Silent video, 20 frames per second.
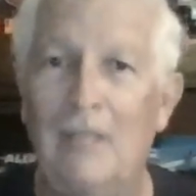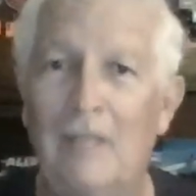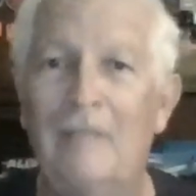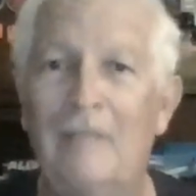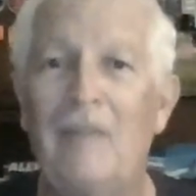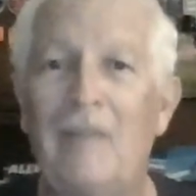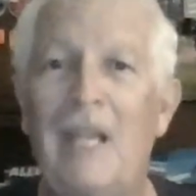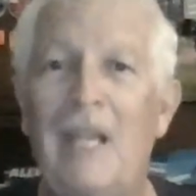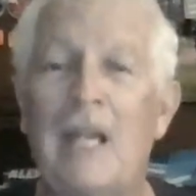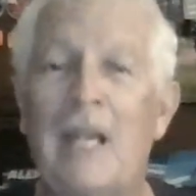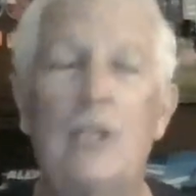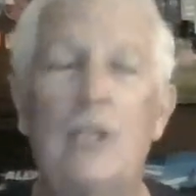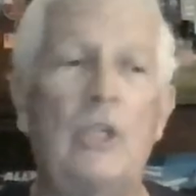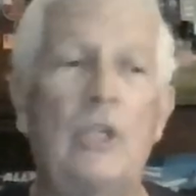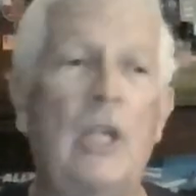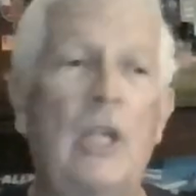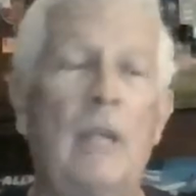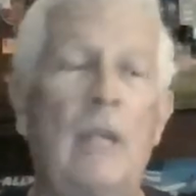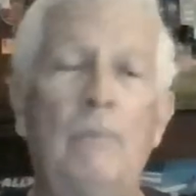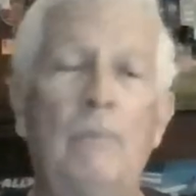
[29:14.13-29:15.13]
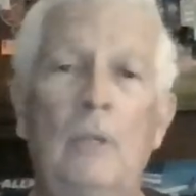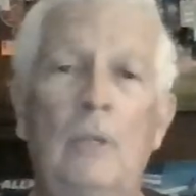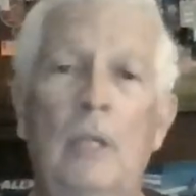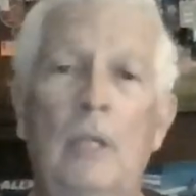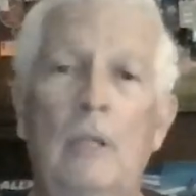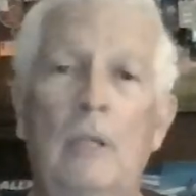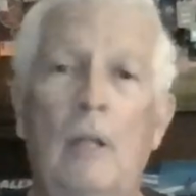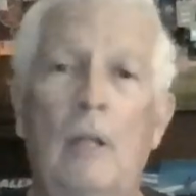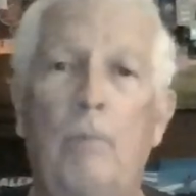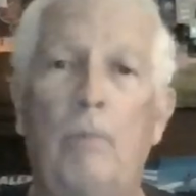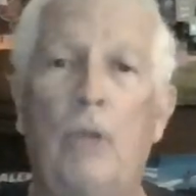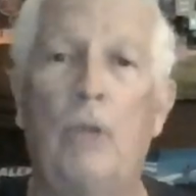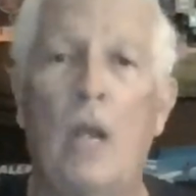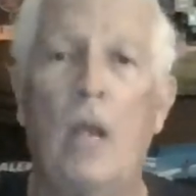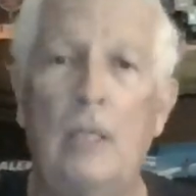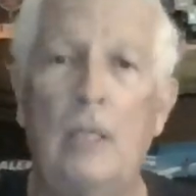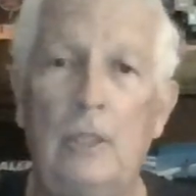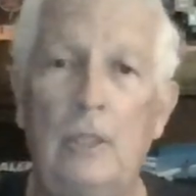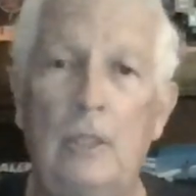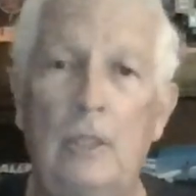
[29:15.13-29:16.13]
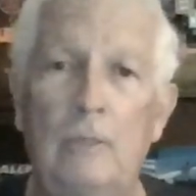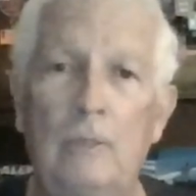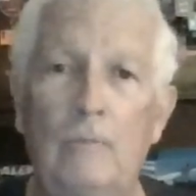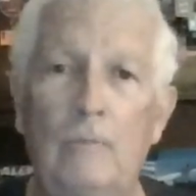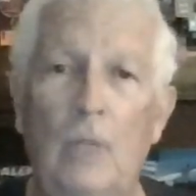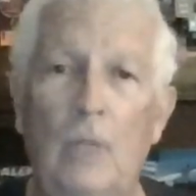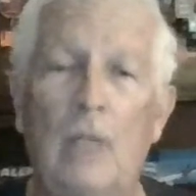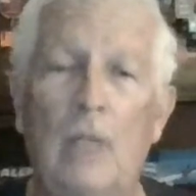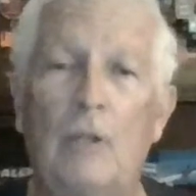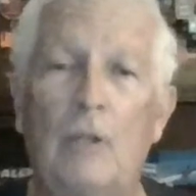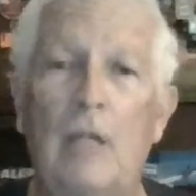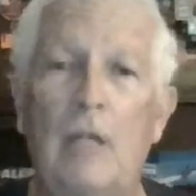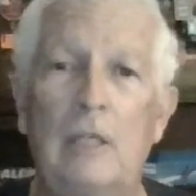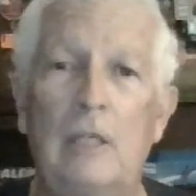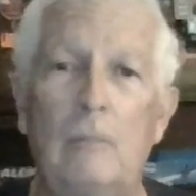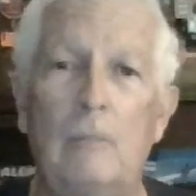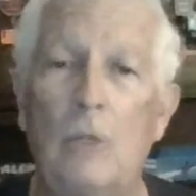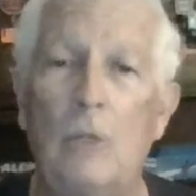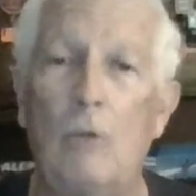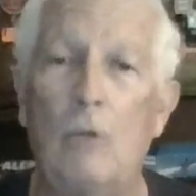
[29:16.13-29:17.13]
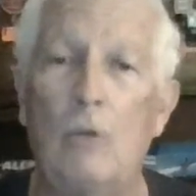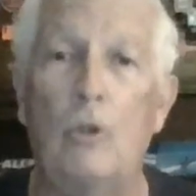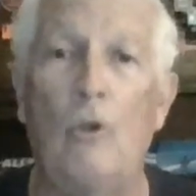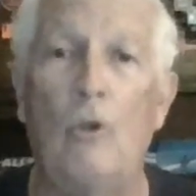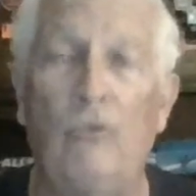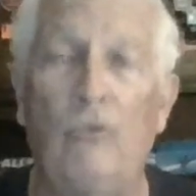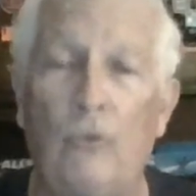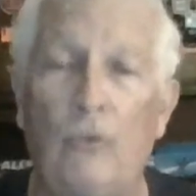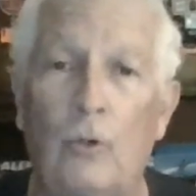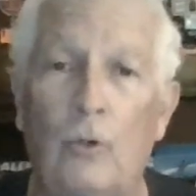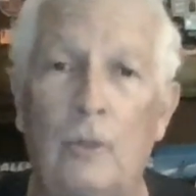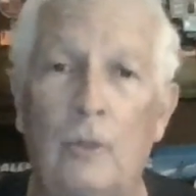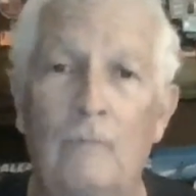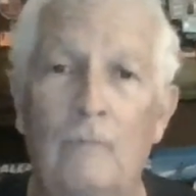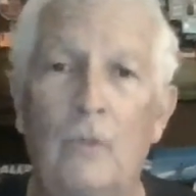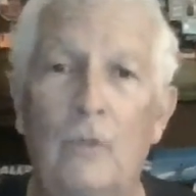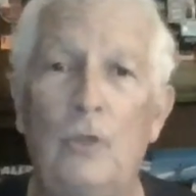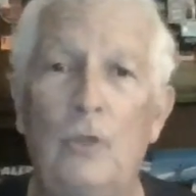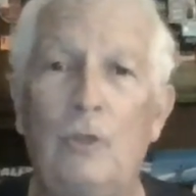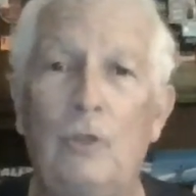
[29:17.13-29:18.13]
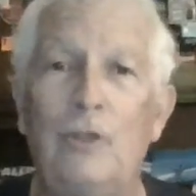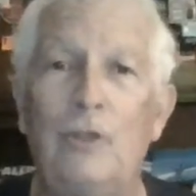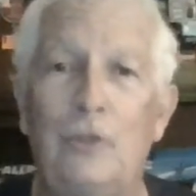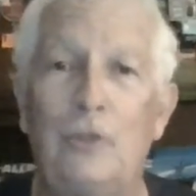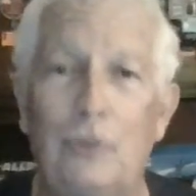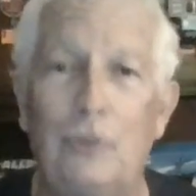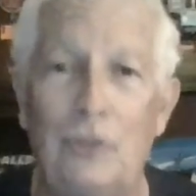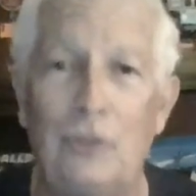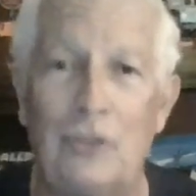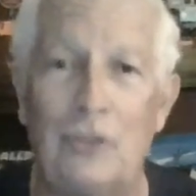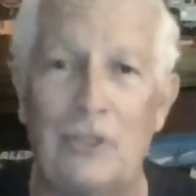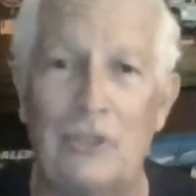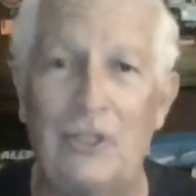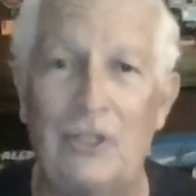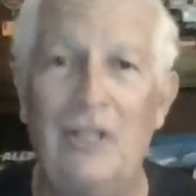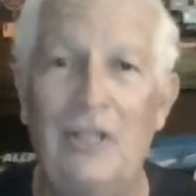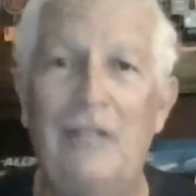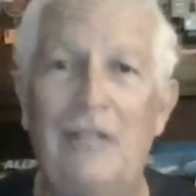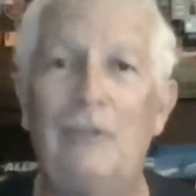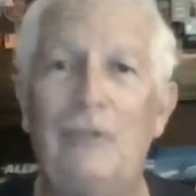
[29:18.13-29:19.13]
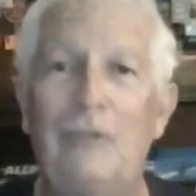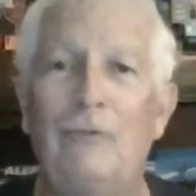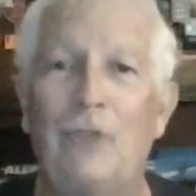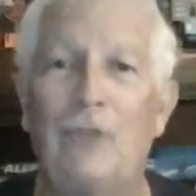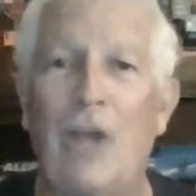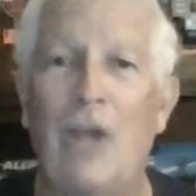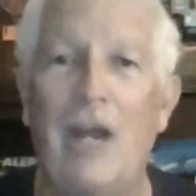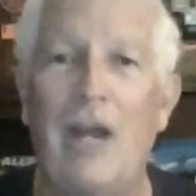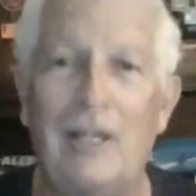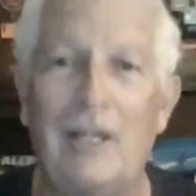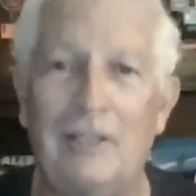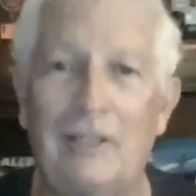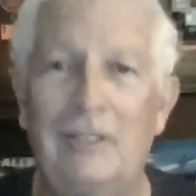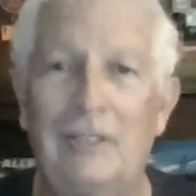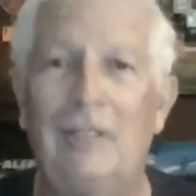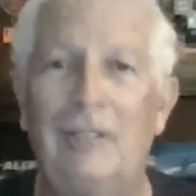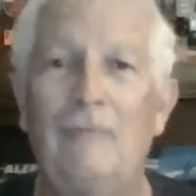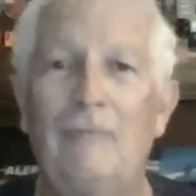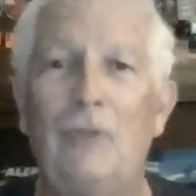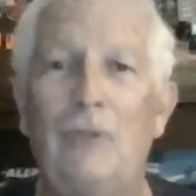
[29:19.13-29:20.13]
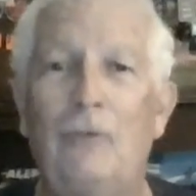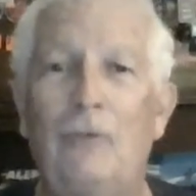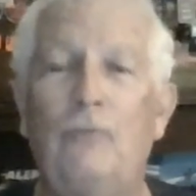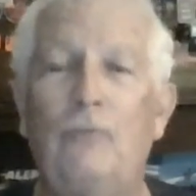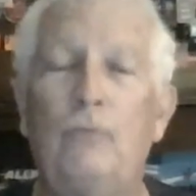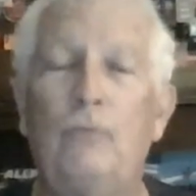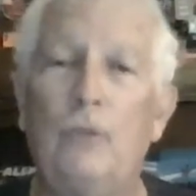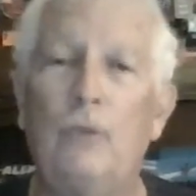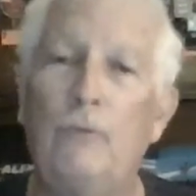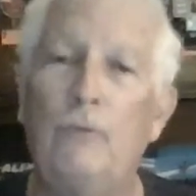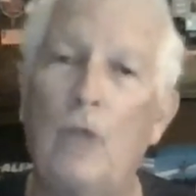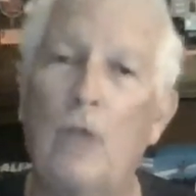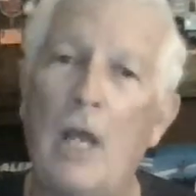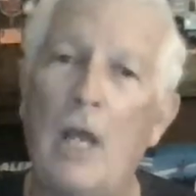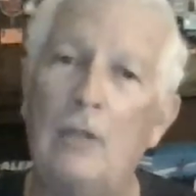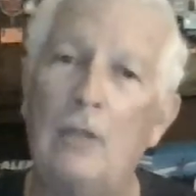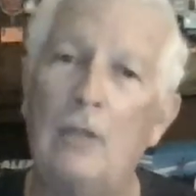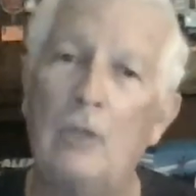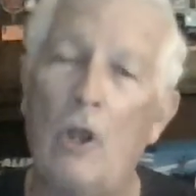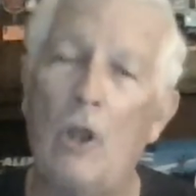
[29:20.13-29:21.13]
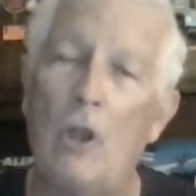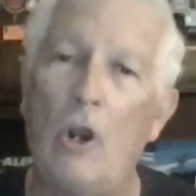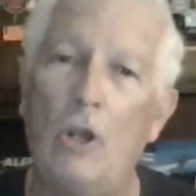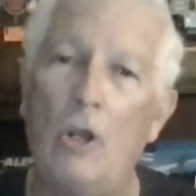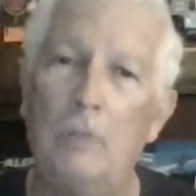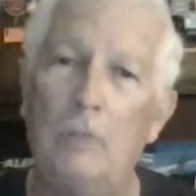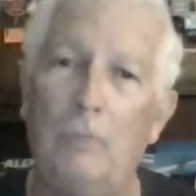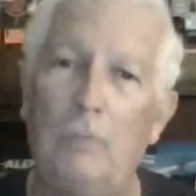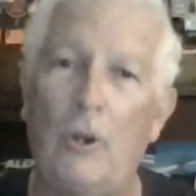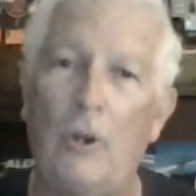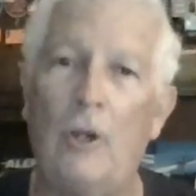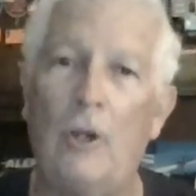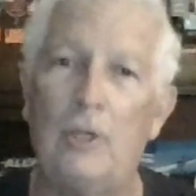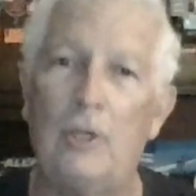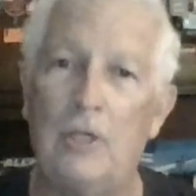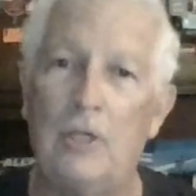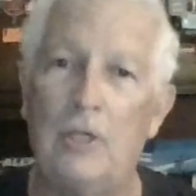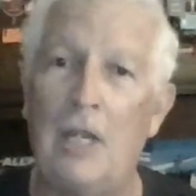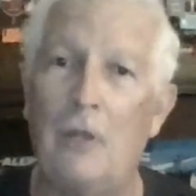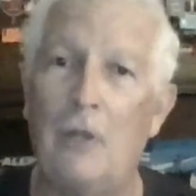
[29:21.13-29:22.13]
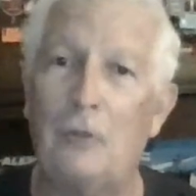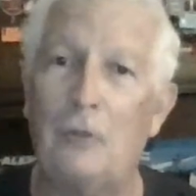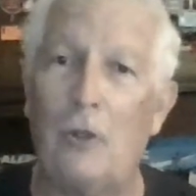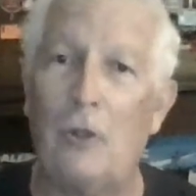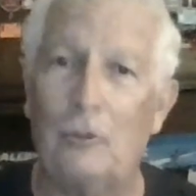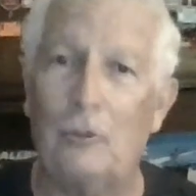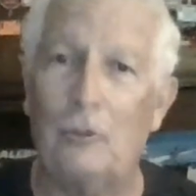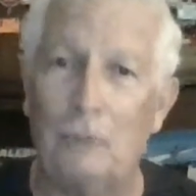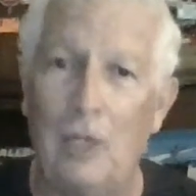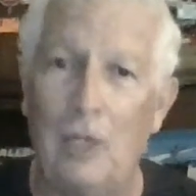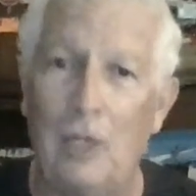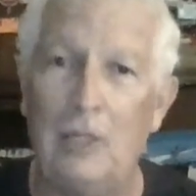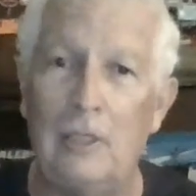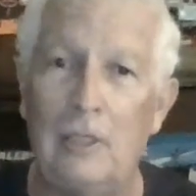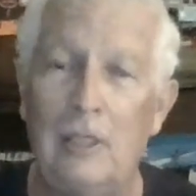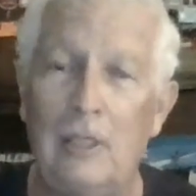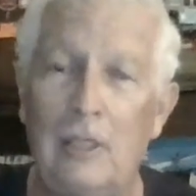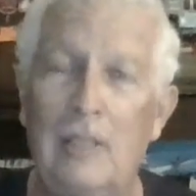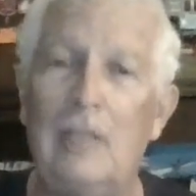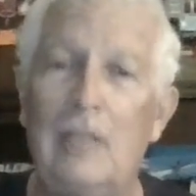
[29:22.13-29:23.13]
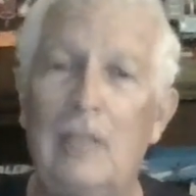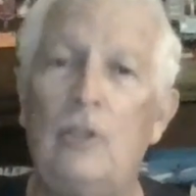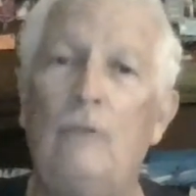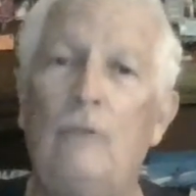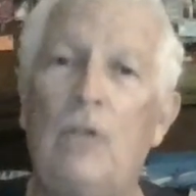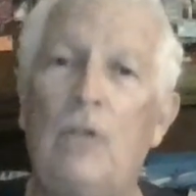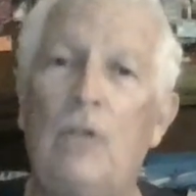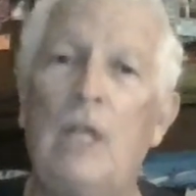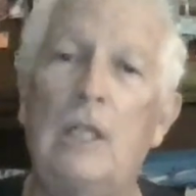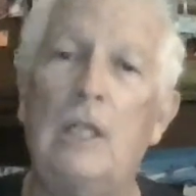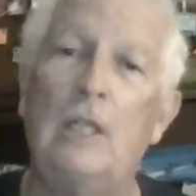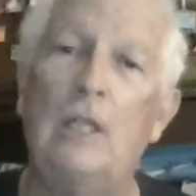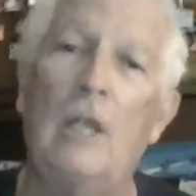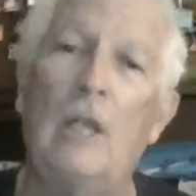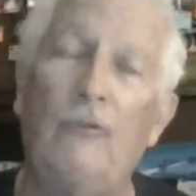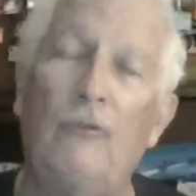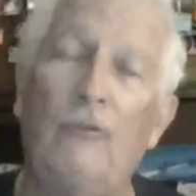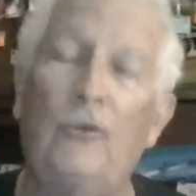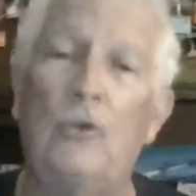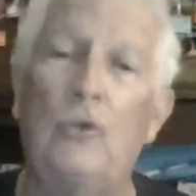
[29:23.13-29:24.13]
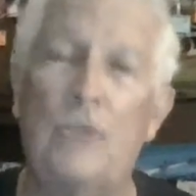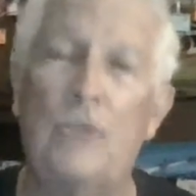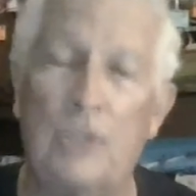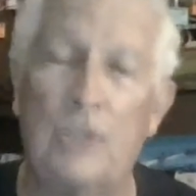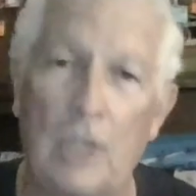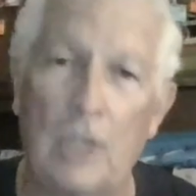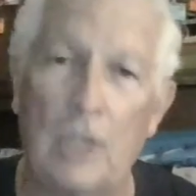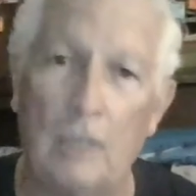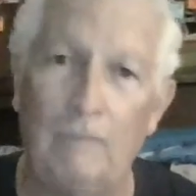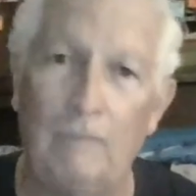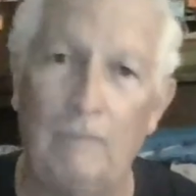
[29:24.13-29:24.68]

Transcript: And I just kept applauding him and letting him know, go for it. You can do this. You've got it. You've gotten the hard part down already as you've taken that first step.